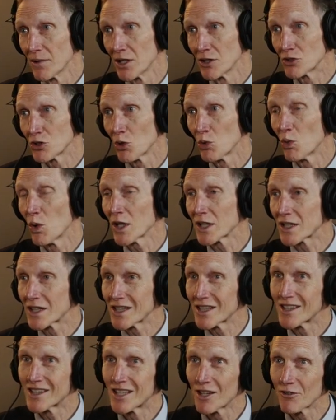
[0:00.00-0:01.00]
And so
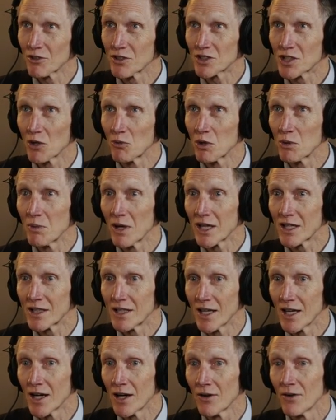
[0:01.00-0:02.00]
what difference can we make
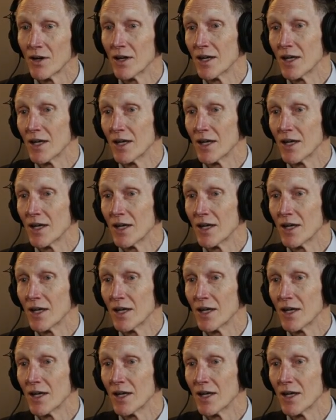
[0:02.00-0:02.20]
now?